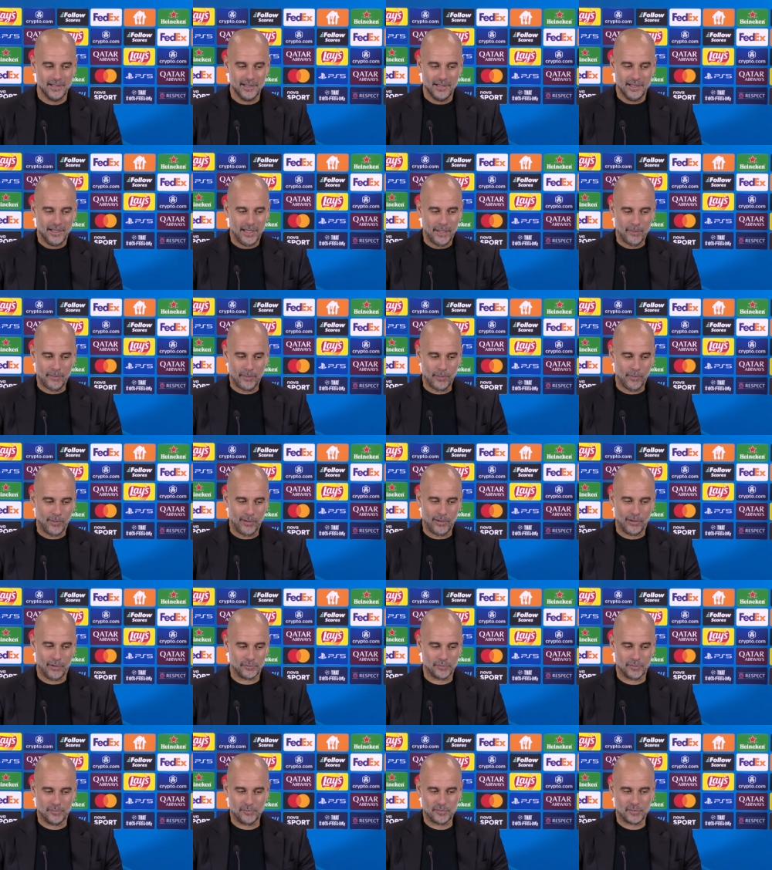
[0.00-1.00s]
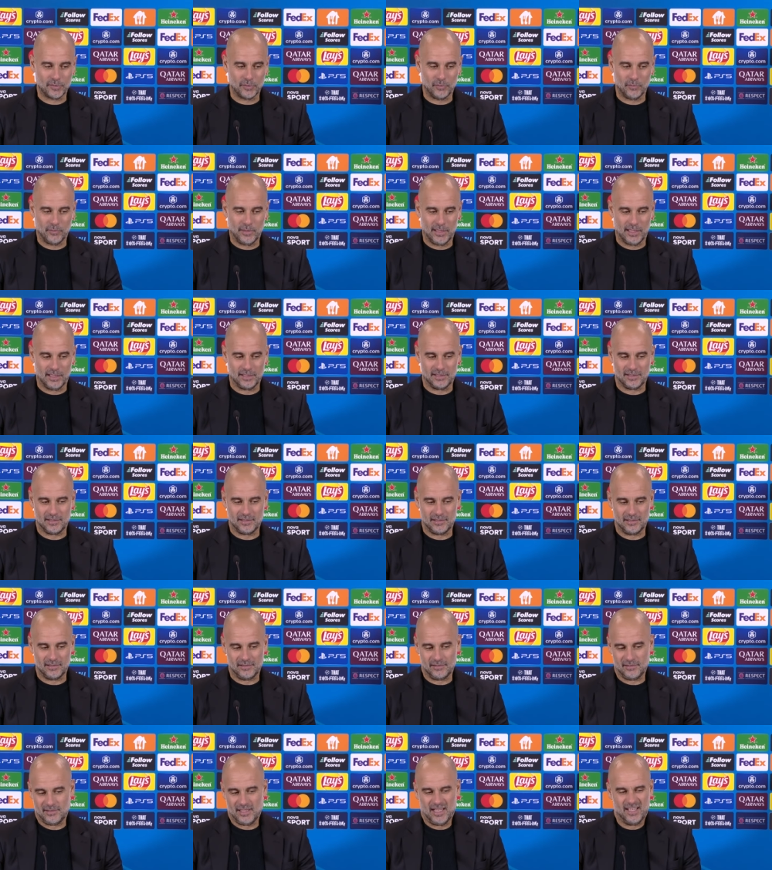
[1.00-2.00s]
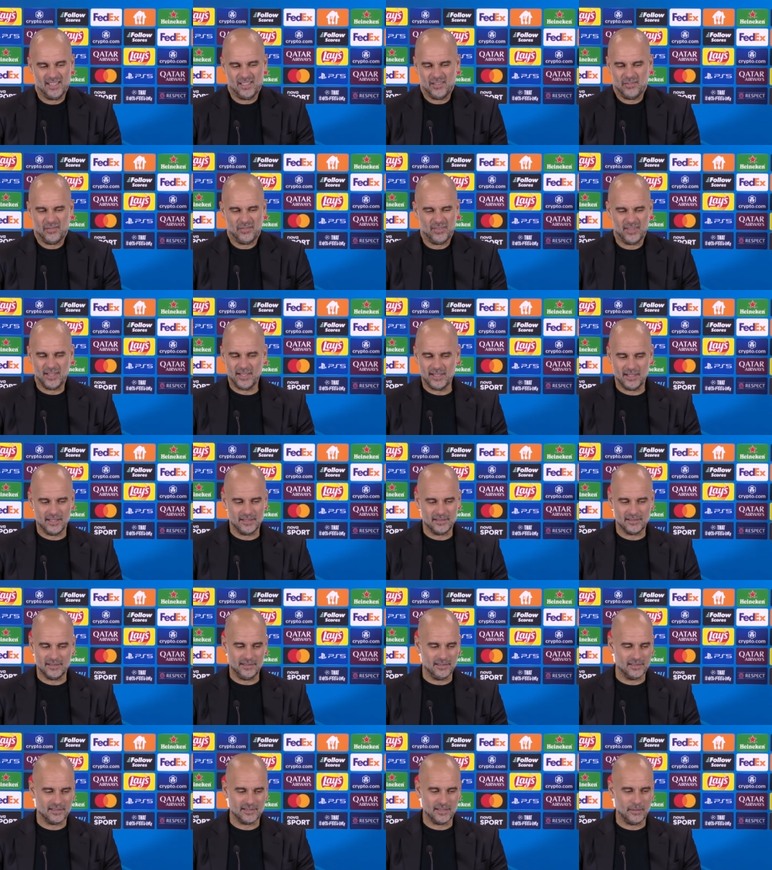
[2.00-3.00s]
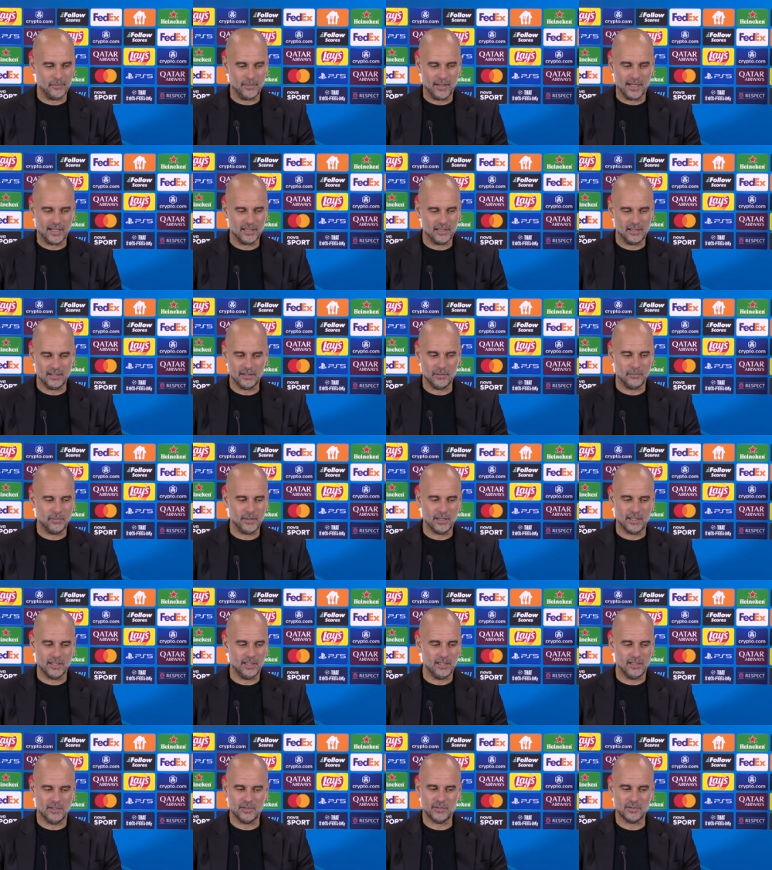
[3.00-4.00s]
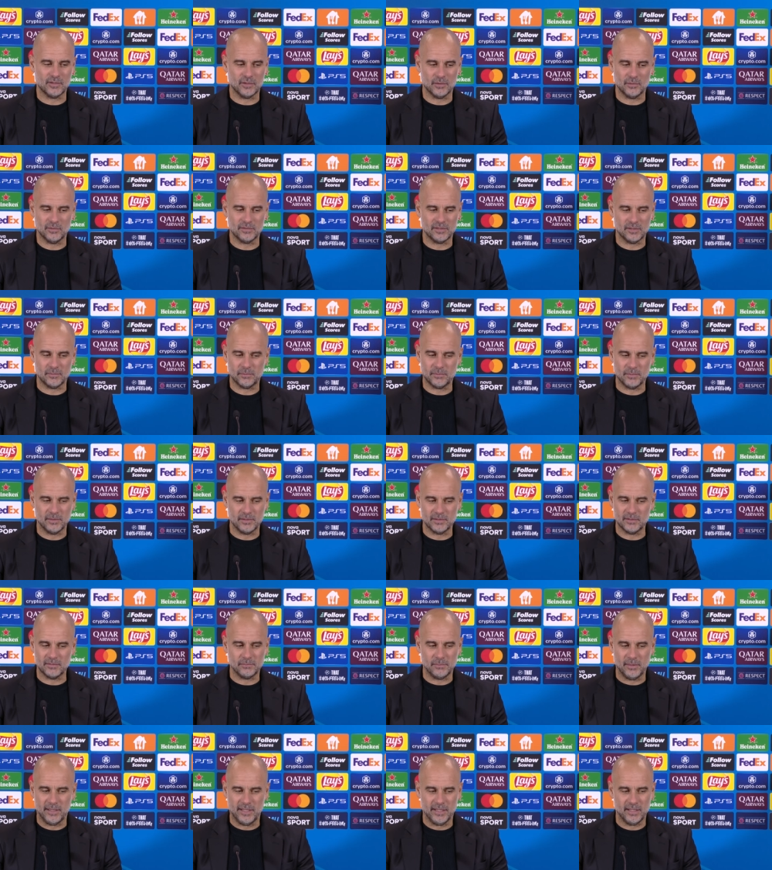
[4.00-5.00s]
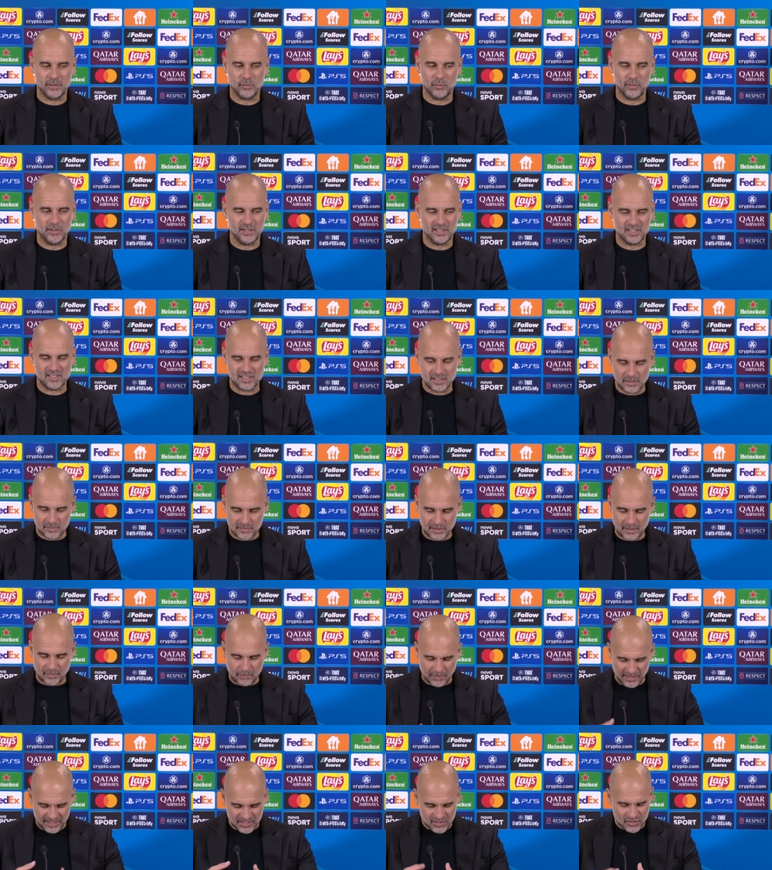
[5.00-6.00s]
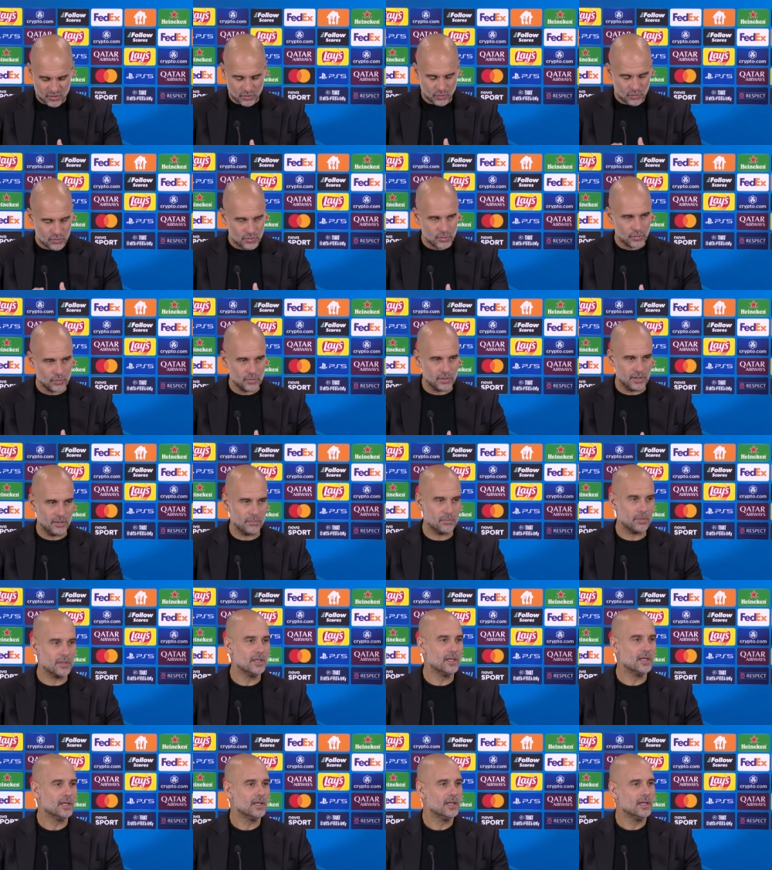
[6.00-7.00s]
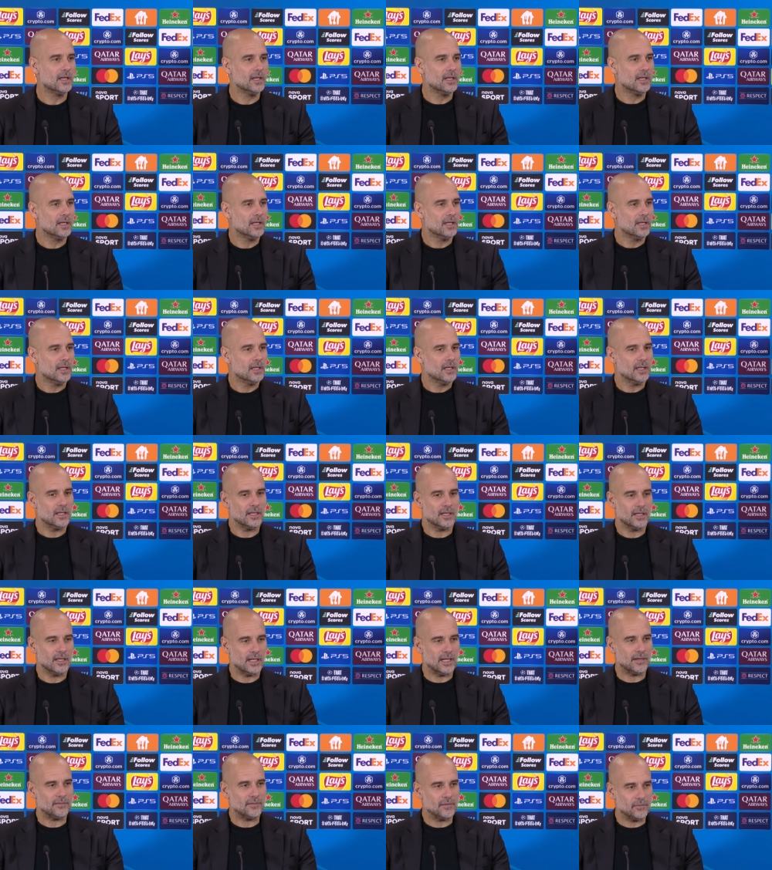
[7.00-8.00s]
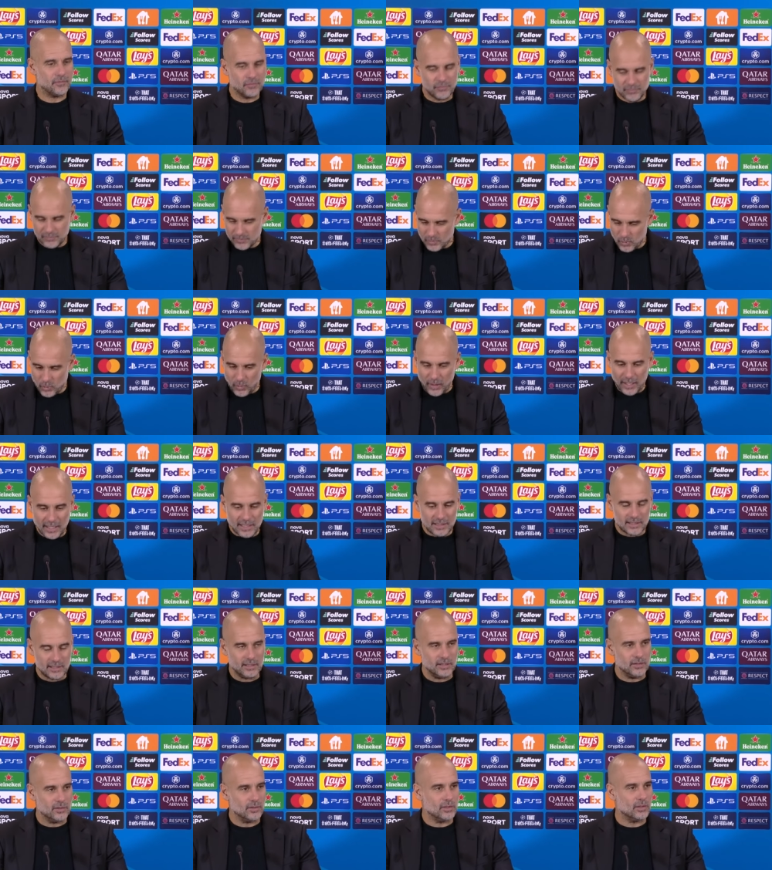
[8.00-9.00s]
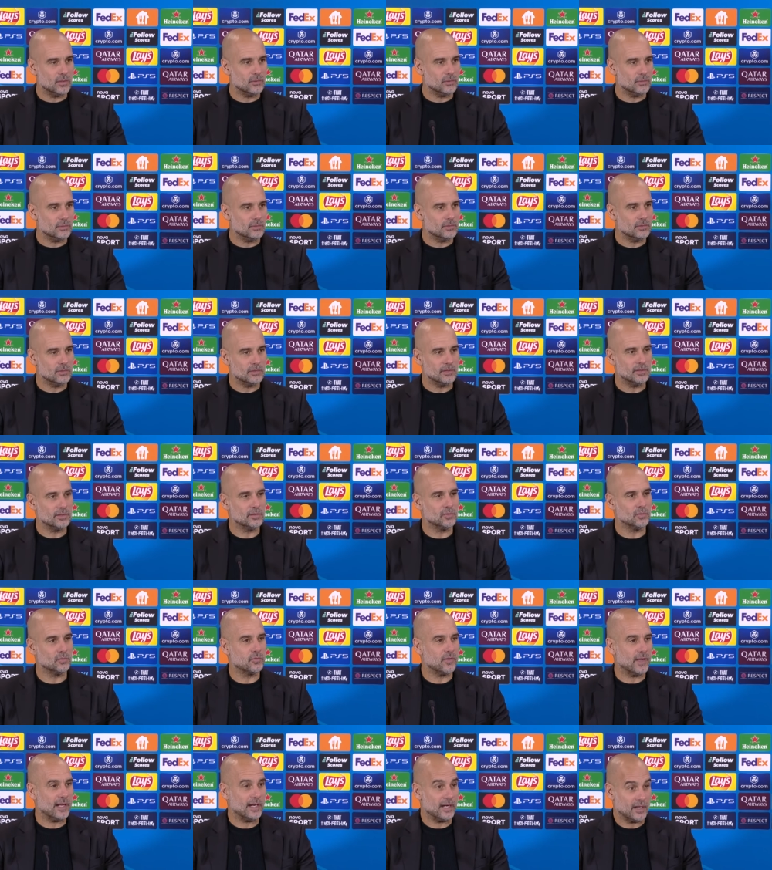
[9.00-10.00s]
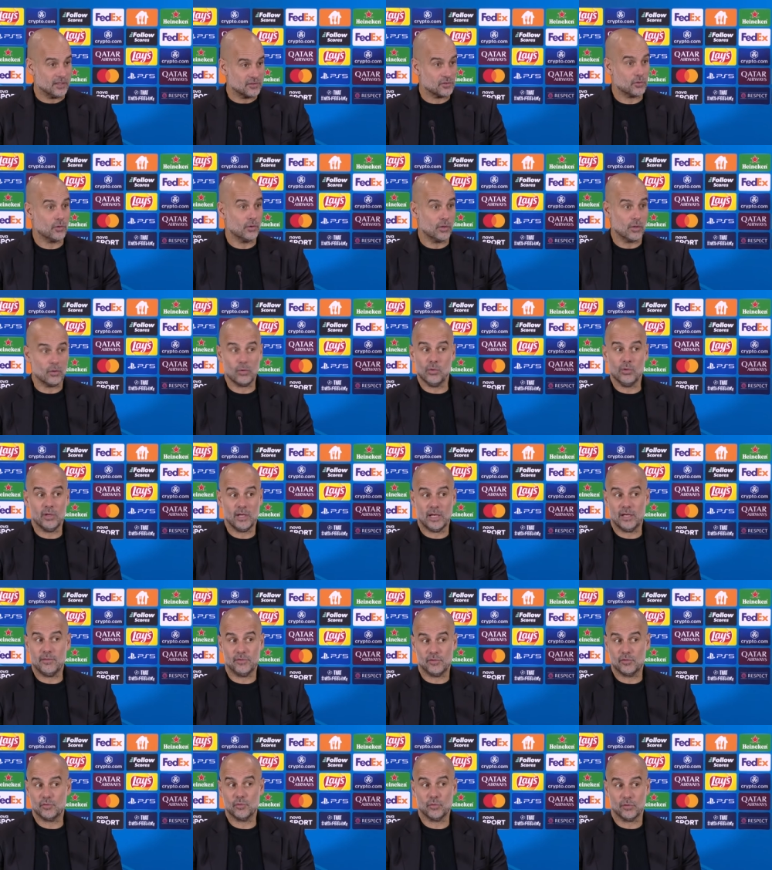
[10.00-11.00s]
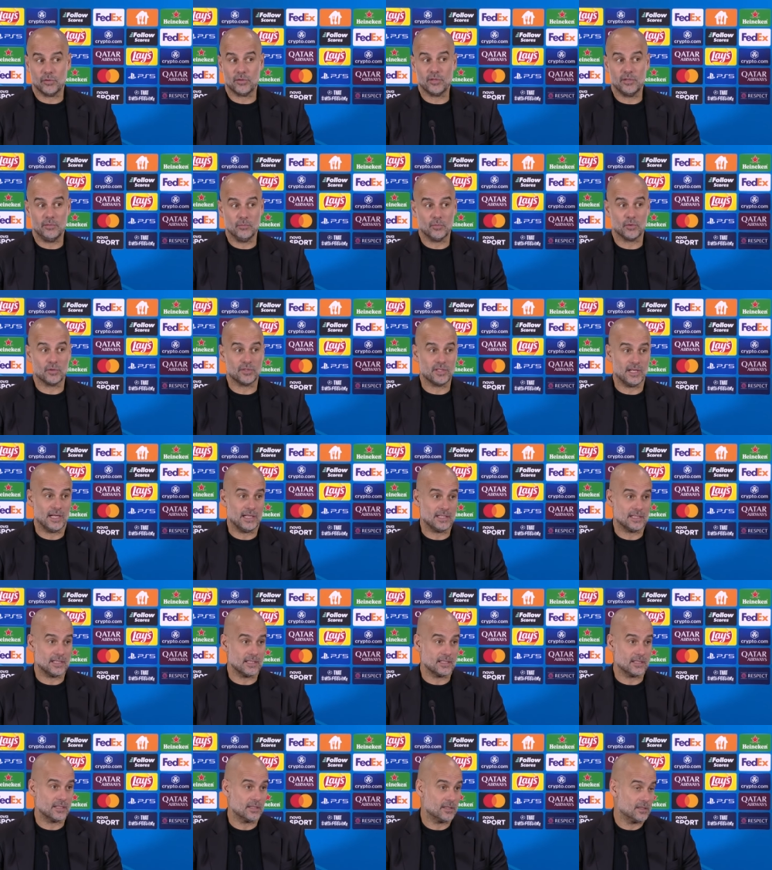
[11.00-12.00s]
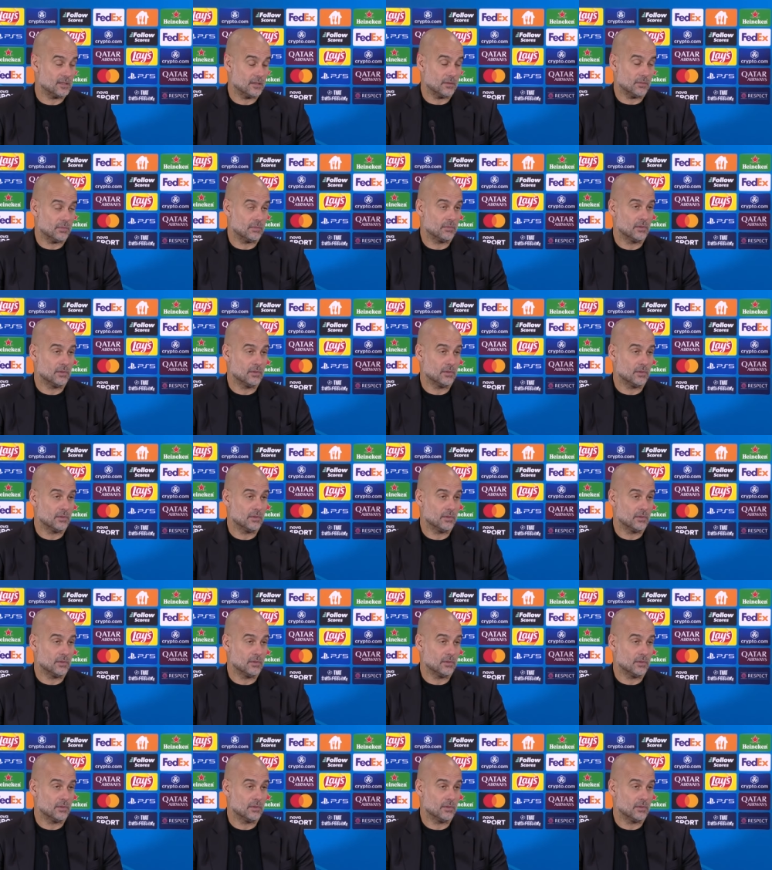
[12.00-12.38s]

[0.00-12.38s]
everyone loves him so much. And I had the feeling is the same I had in the beginning. So he's a player with the teams that play so so deep, had the quality, you know, to find he scored a goal, have a two or three more chances. So